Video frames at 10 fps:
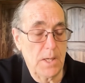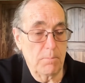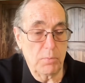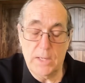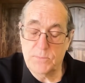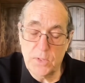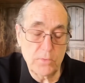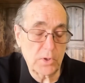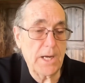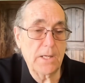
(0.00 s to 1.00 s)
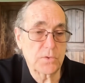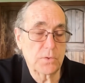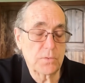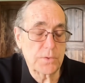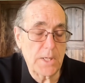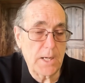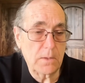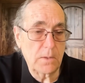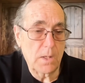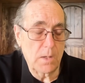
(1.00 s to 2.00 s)
perhaps other cancers
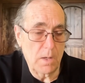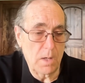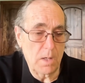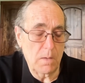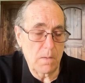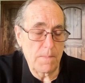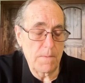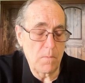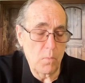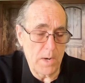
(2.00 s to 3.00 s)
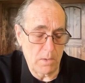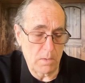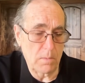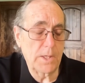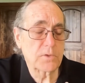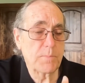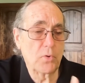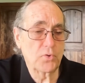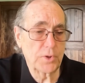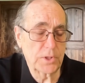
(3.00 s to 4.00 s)
that where
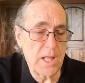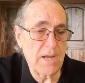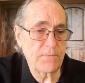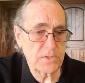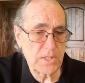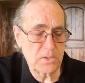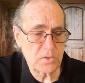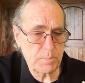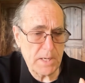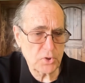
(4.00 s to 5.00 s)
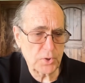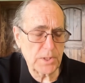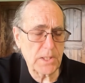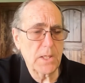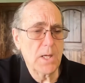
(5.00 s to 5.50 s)
exposure to glyphosate, especially